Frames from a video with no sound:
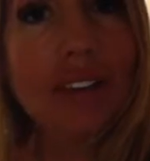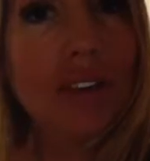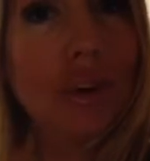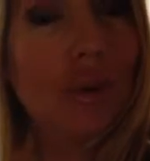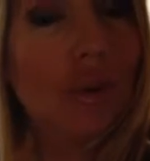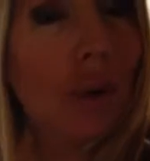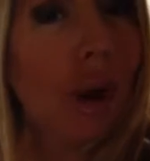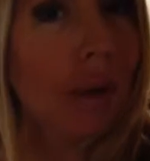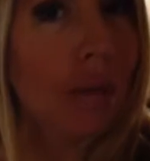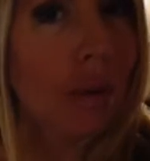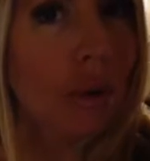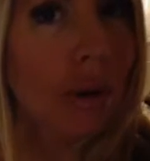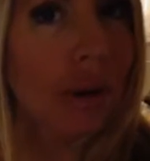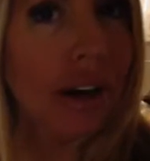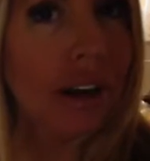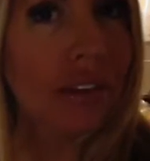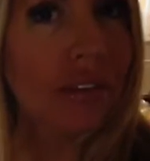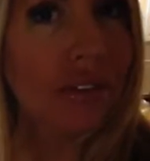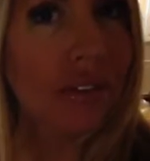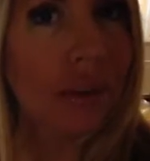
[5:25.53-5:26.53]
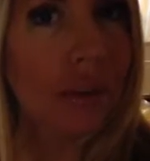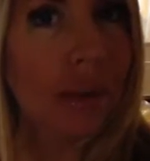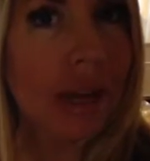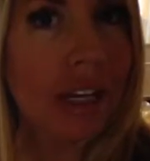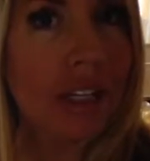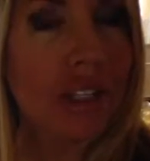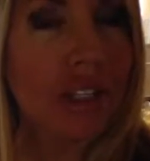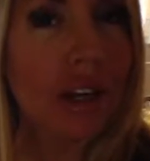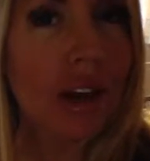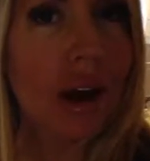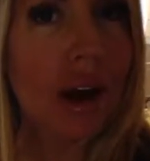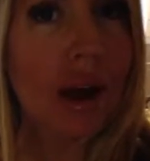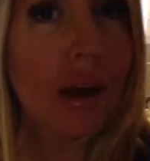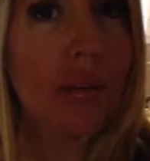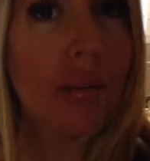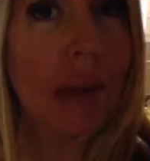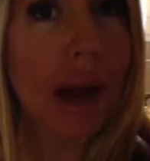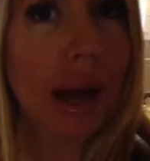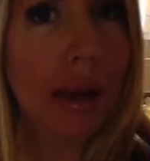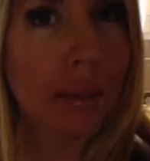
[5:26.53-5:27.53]
if you want more information
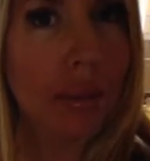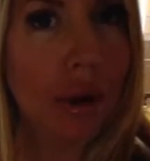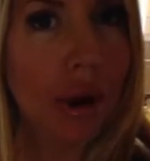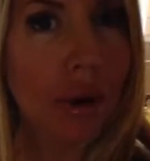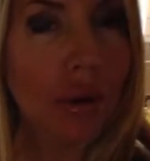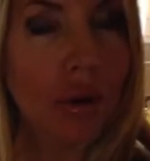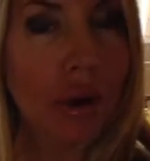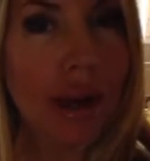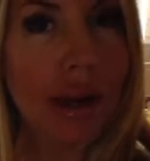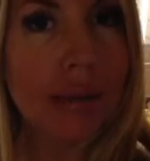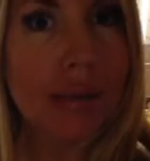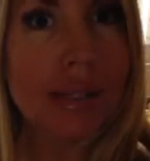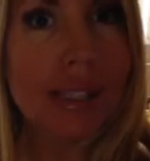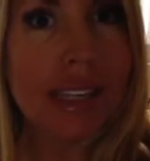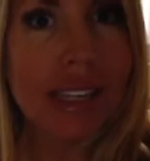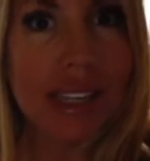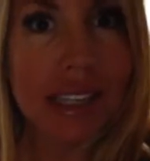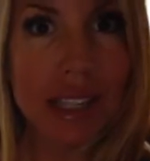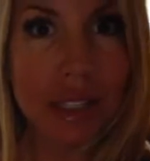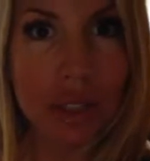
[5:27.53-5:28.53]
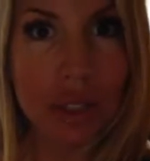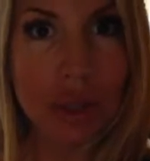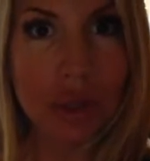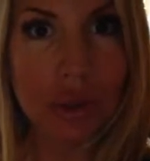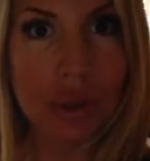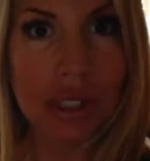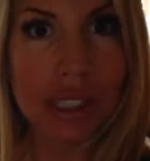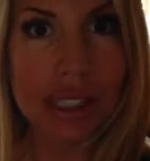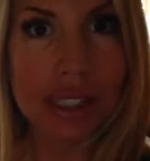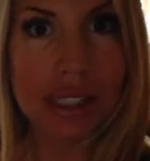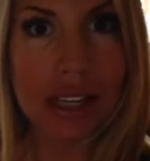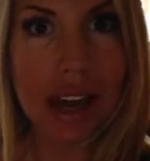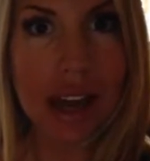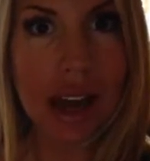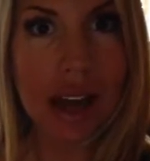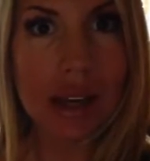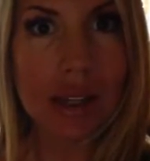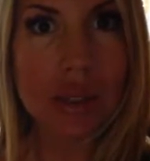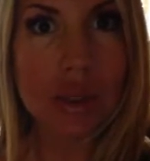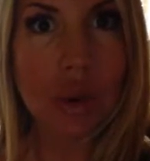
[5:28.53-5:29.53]
on my programs, the Digital
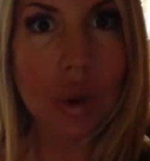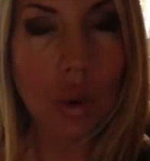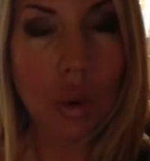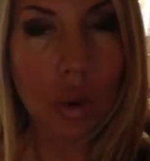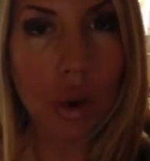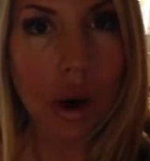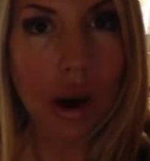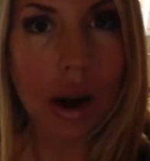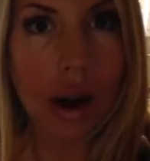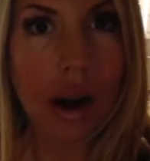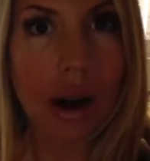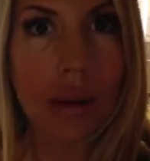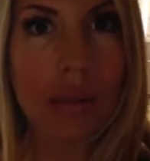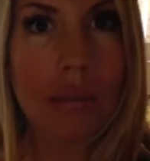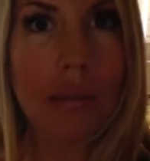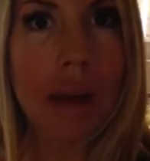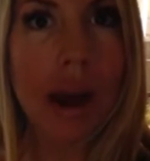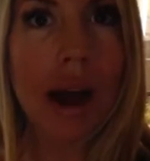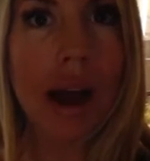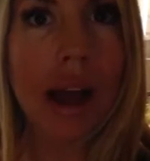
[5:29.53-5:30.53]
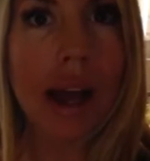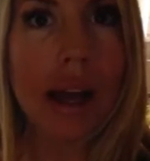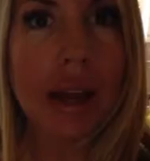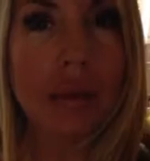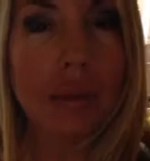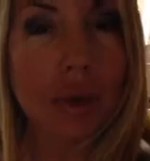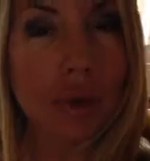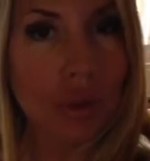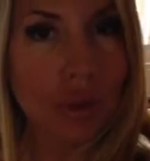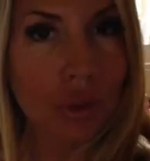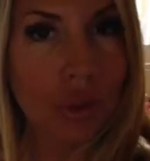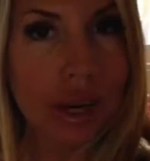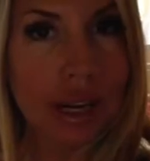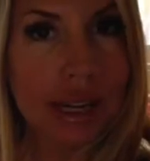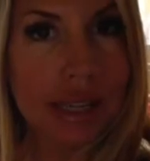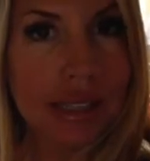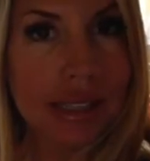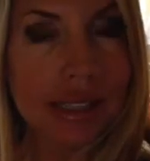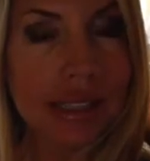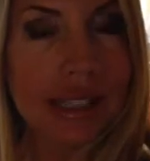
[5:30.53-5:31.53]
Detox, or my
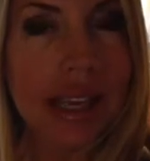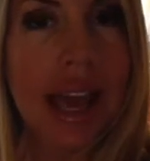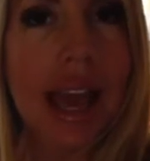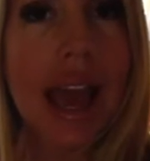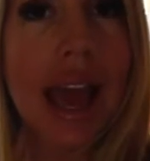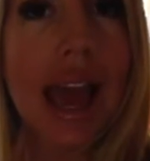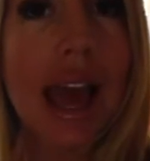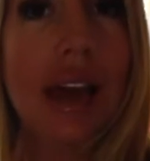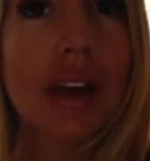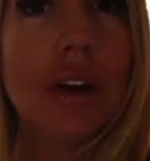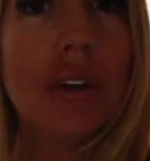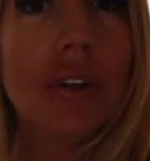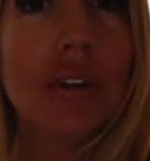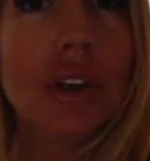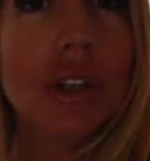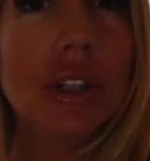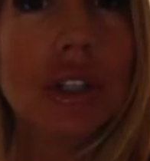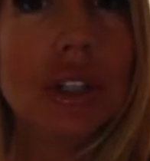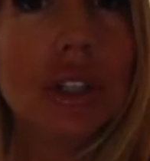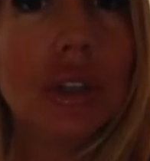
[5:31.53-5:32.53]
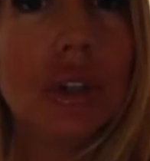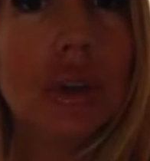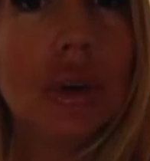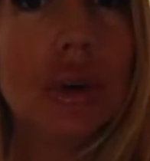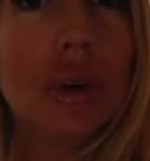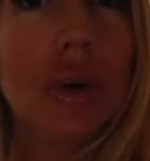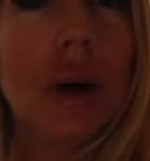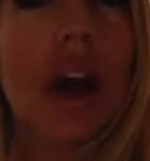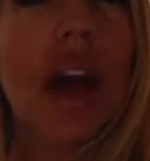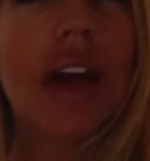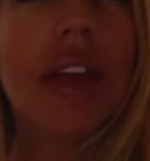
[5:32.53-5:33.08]
retreats, head over to